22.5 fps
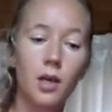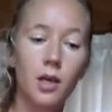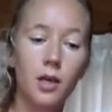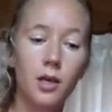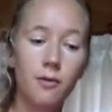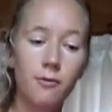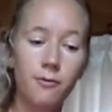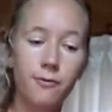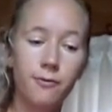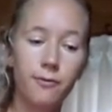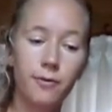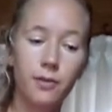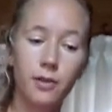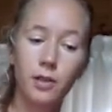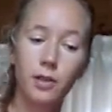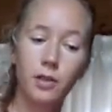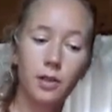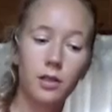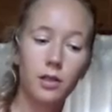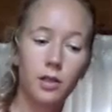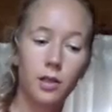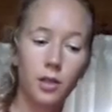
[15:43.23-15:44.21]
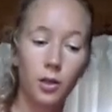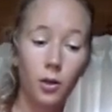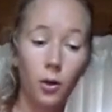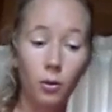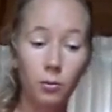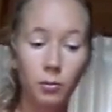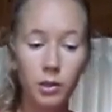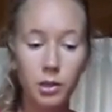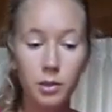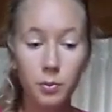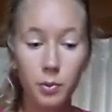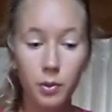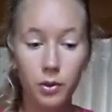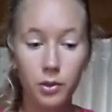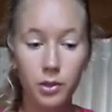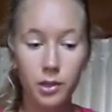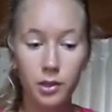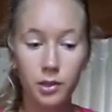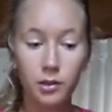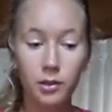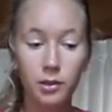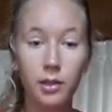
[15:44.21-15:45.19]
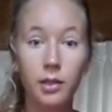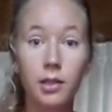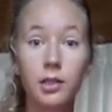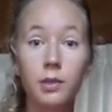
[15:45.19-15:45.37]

If a homeless person